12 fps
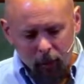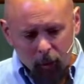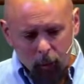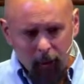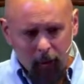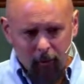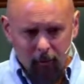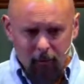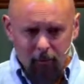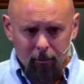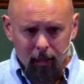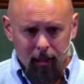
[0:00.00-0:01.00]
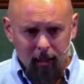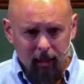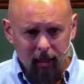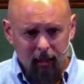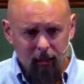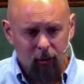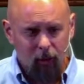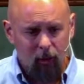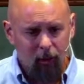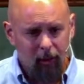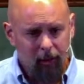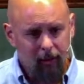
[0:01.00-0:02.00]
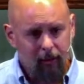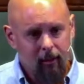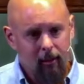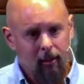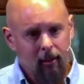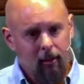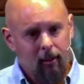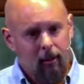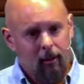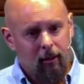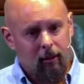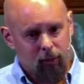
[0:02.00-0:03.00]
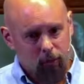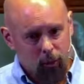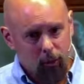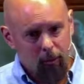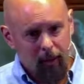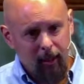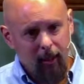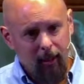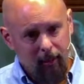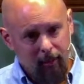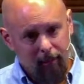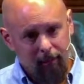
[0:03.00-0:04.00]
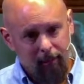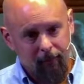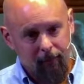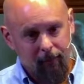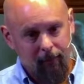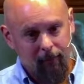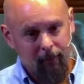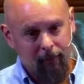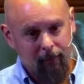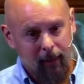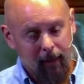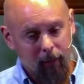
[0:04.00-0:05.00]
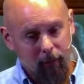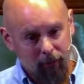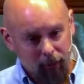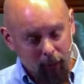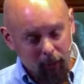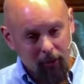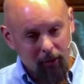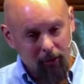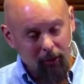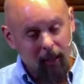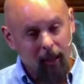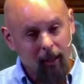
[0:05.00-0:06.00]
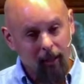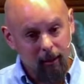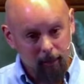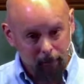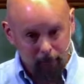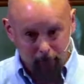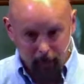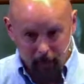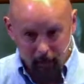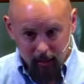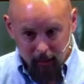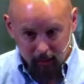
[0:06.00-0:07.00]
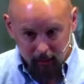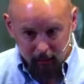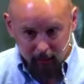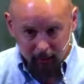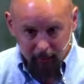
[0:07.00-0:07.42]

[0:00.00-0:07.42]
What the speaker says: we are completely ignoring true being, and we're focusing on beings.